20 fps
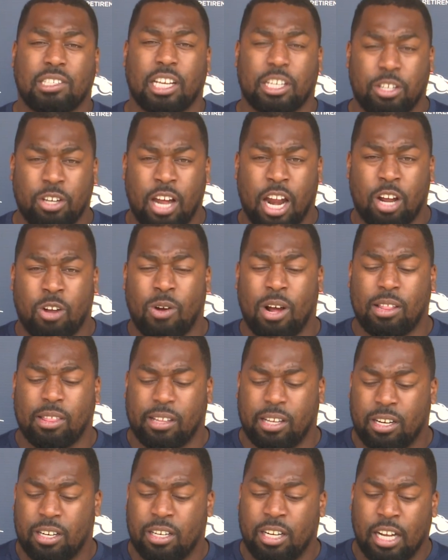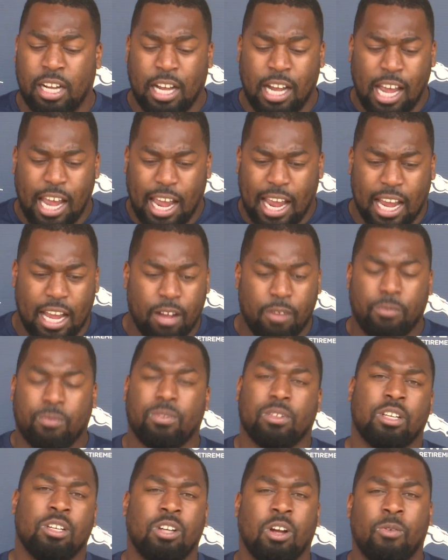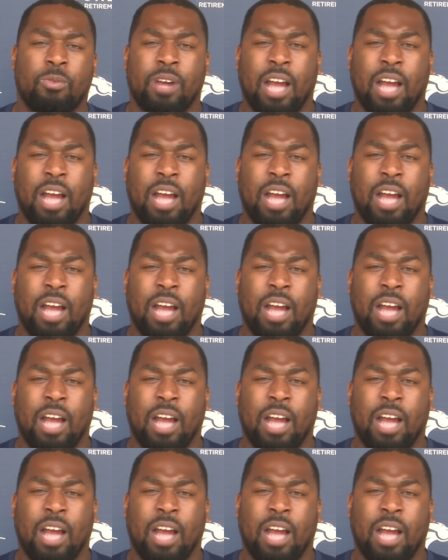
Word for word: Like you got to go out there, and you know,